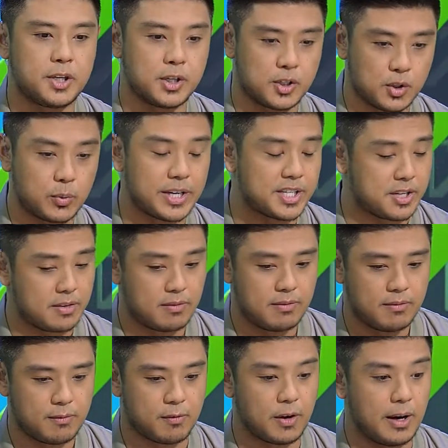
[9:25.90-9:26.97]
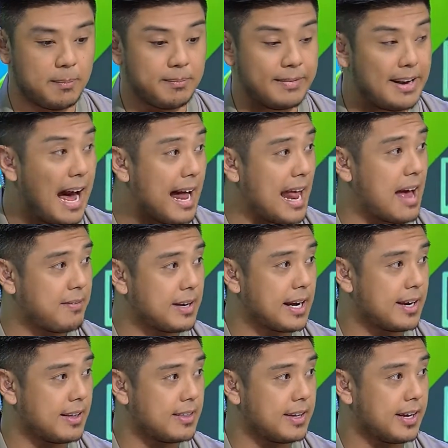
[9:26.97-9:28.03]
switch from not having
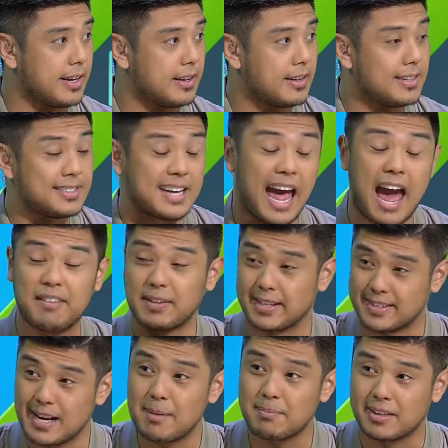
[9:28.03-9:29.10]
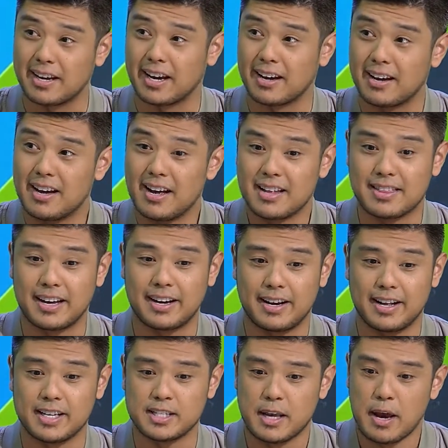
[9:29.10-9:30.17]
anything to having something than it
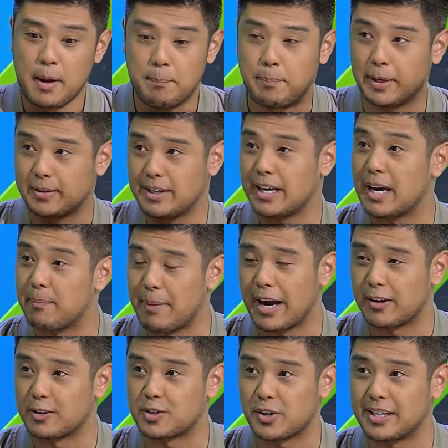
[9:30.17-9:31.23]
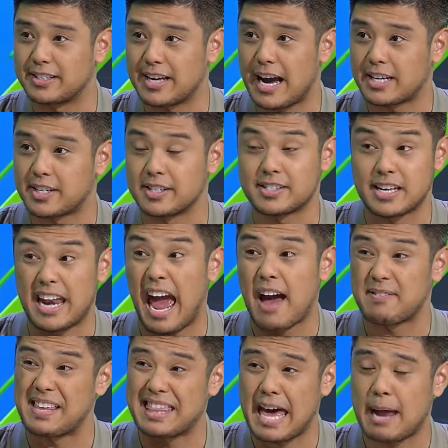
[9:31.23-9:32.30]
is building in microtransactions and
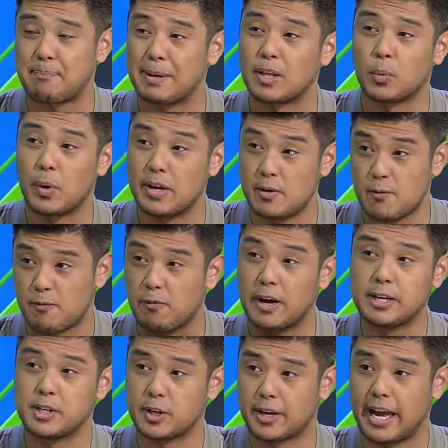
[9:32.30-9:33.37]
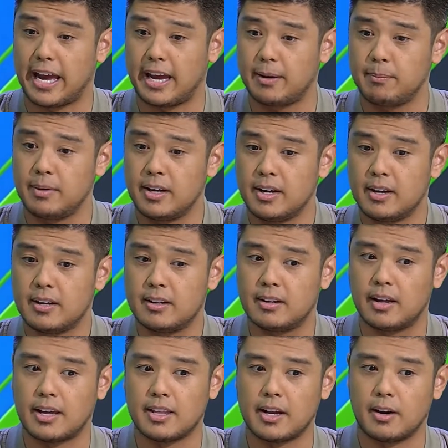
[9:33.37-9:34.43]
having that be the way you fund your game,
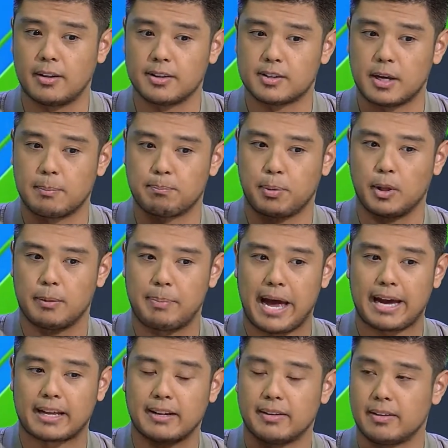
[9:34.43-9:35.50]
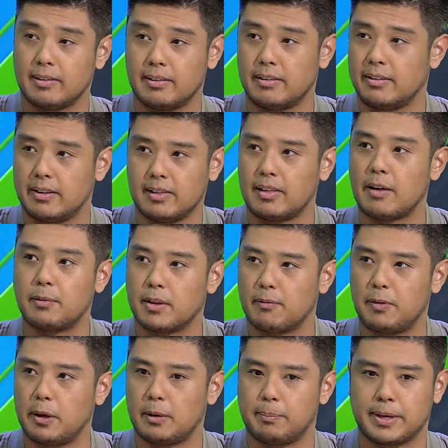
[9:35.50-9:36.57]
and then all of a sudden pull it back and level the
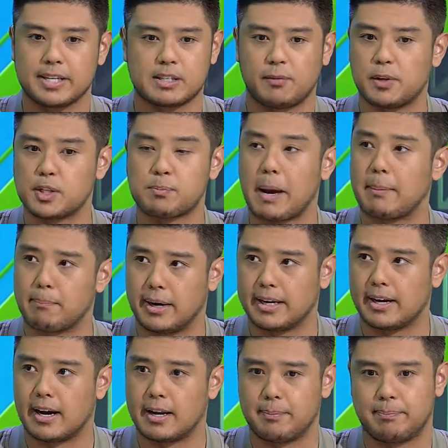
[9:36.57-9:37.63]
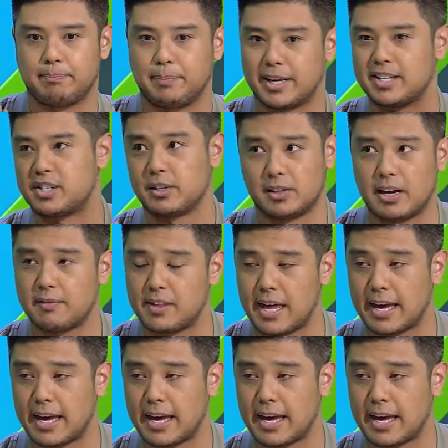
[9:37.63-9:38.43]
field, because if you spent money on it because you loved that